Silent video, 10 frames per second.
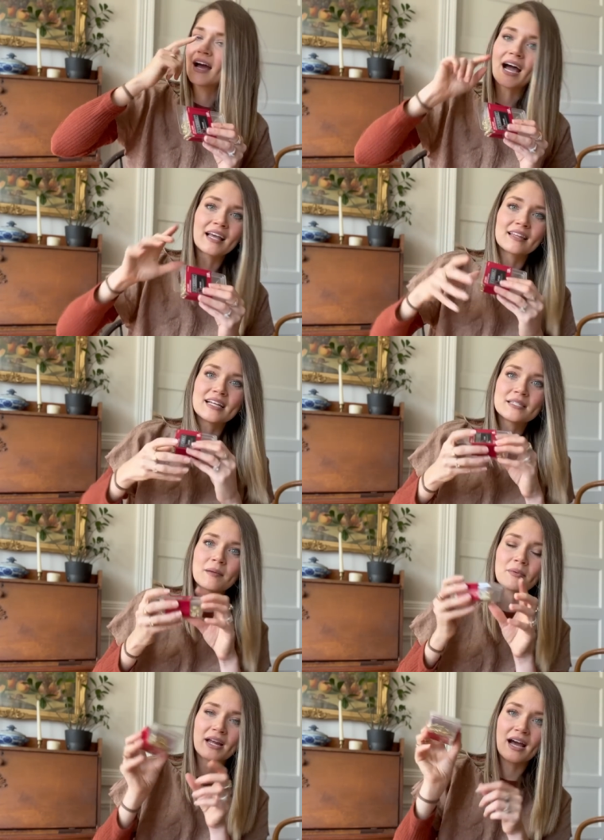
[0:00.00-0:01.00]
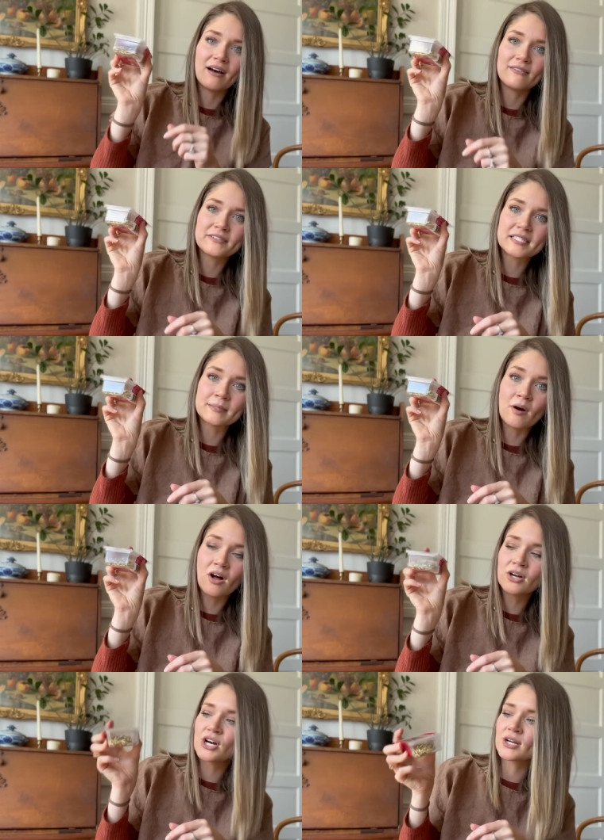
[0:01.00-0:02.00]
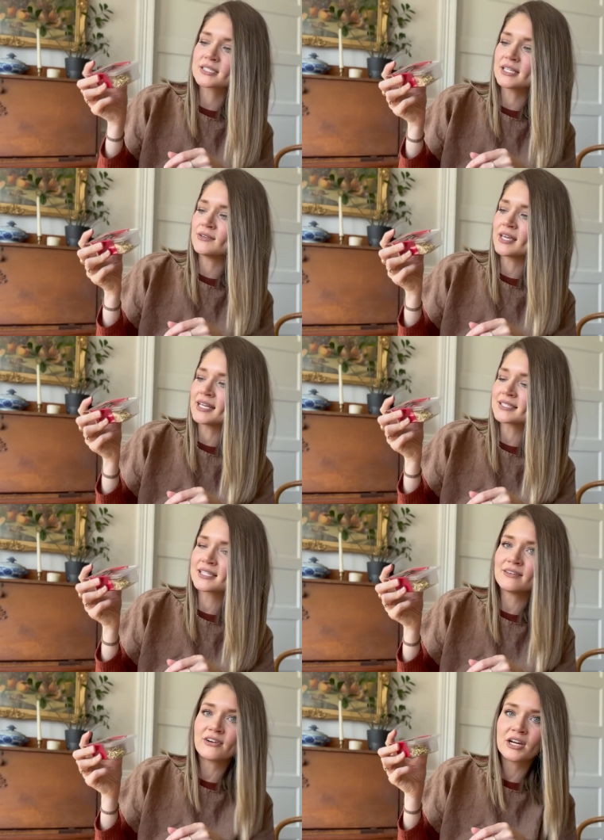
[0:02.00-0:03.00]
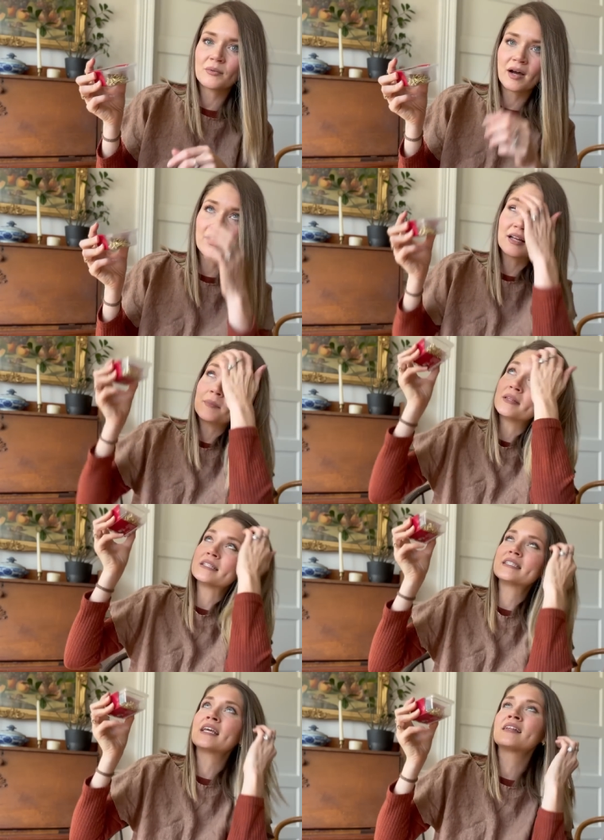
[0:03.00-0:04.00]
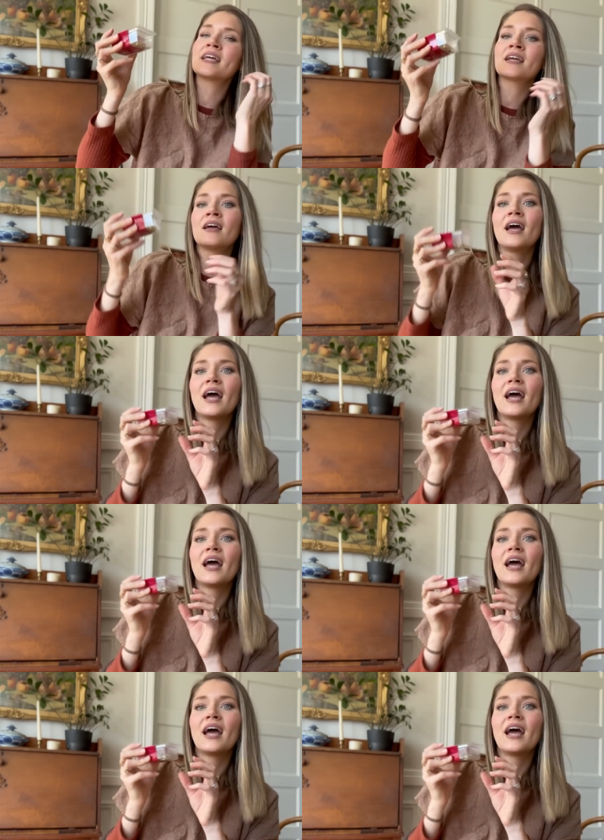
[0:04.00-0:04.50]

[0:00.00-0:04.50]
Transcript: I like to be able to have small hooks that you can't see very well up in the ceiling.